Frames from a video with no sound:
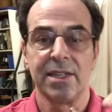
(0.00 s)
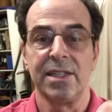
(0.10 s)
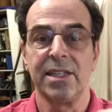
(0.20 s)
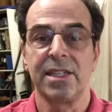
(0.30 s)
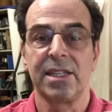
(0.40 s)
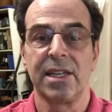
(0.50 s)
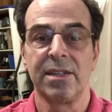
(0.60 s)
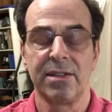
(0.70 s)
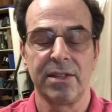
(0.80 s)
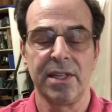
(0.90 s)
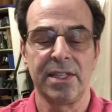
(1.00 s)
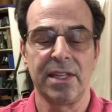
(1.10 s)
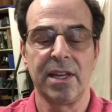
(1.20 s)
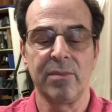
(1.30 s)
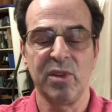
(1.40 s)
this is a
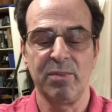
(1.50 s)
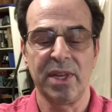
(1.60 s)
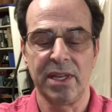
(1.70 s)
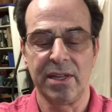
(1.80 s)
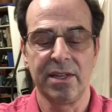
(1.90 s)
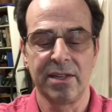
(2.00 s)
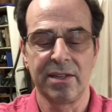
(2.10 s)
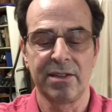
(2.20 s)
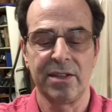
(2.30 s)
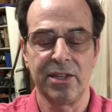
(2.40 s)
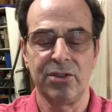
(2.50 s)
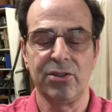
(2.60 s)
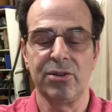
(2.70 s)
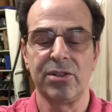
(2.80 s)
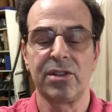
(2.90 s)
dummy pin that you
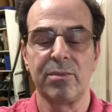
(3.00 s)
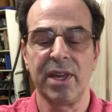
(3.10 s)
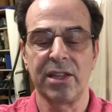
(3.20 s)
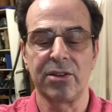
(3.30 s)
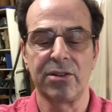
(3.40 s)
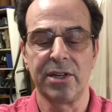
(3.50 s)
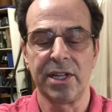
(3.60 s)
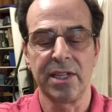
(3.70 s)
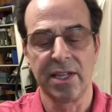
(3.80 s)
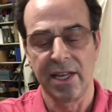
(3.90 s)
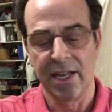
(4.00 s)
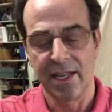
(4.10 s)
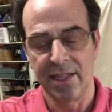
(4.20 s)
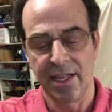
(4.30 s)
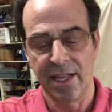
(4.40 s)
use to make the coil.
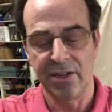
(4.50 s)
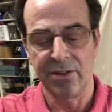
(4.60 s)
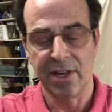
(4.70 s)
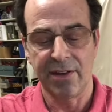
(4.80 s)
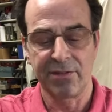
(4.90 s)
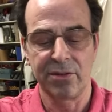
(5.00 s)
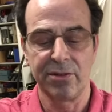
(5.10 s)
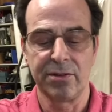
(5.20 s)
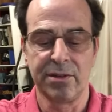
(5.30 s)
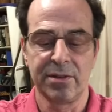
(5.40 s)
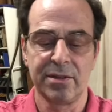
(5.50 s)
Then you have to